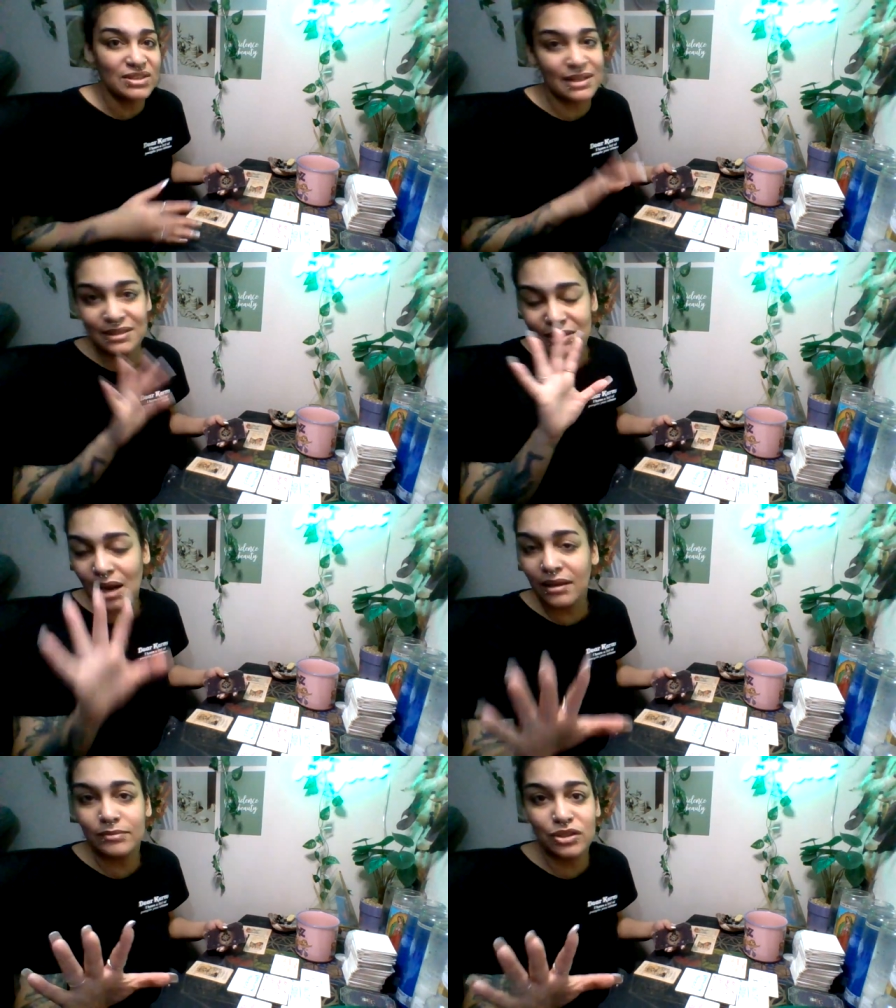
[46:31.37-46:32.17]
that's
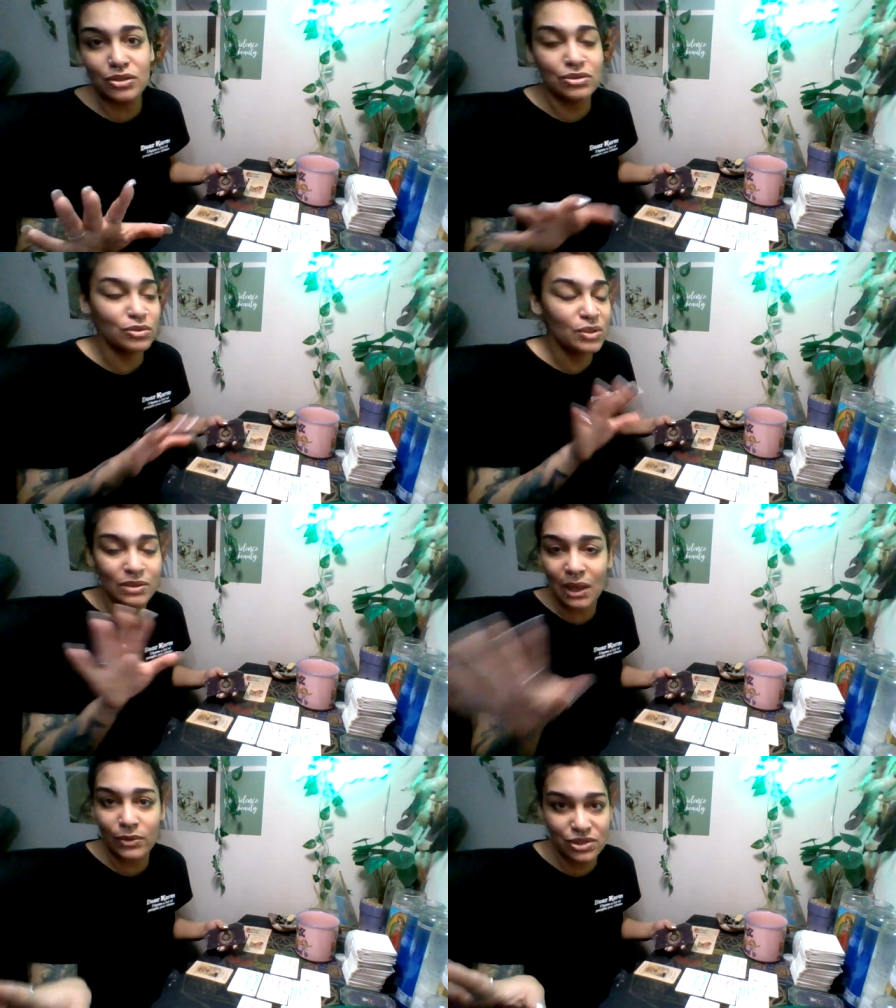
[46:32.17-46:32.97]
entirely up to you. So do with
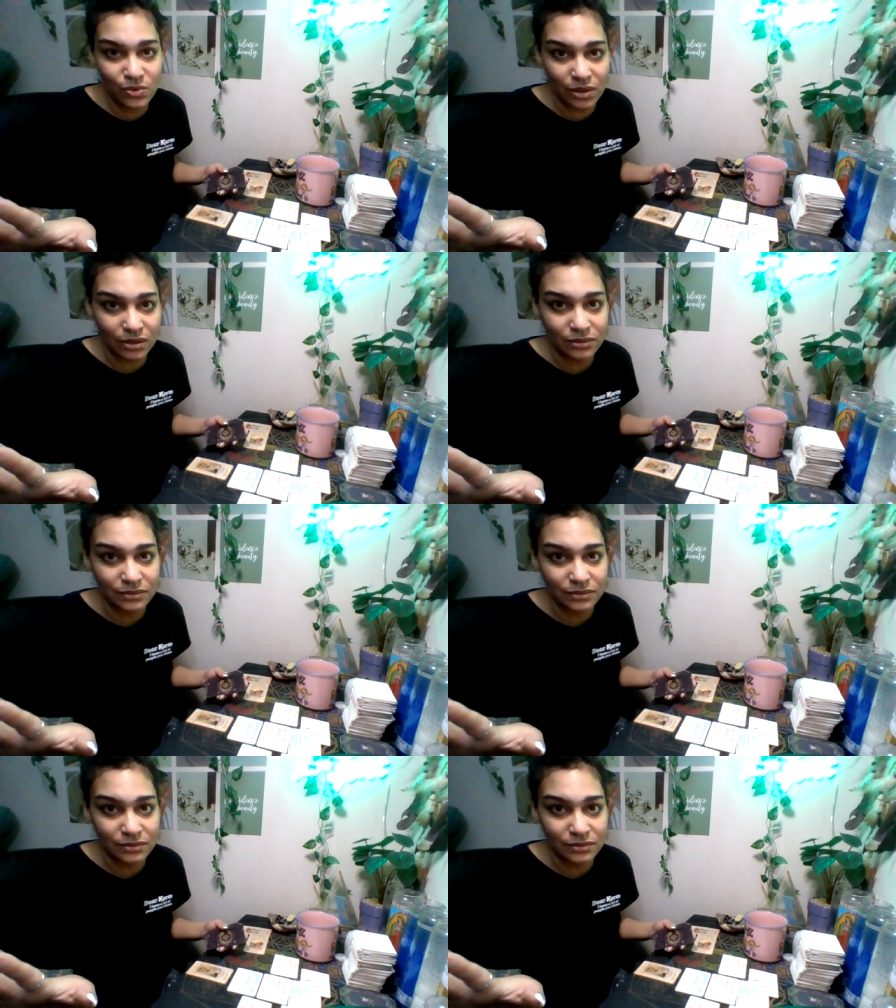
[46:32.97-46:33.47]
that what you will.